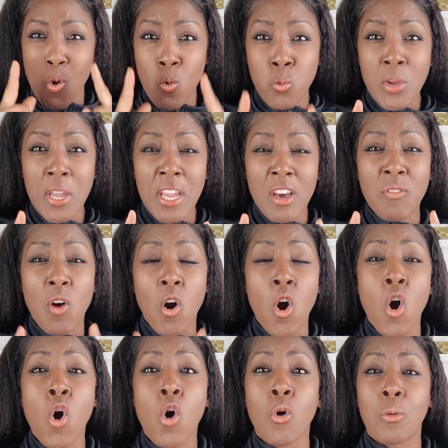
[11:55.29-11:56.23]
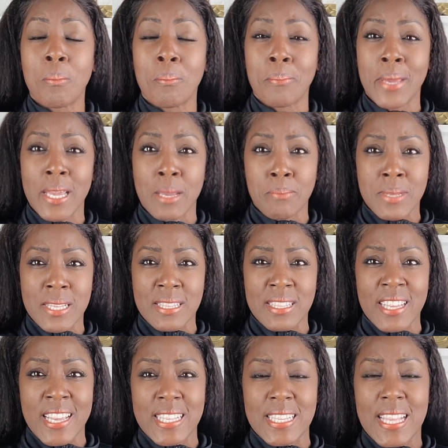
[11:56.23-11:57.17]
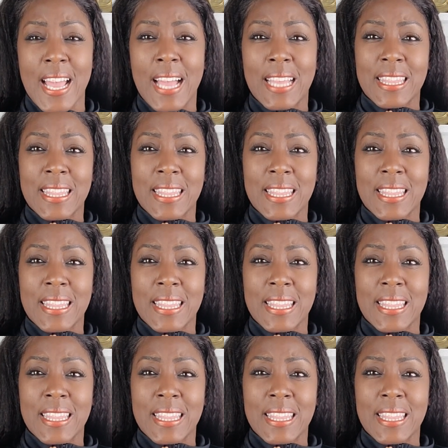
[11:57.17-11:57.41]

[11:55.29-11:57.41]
We have all make mistakes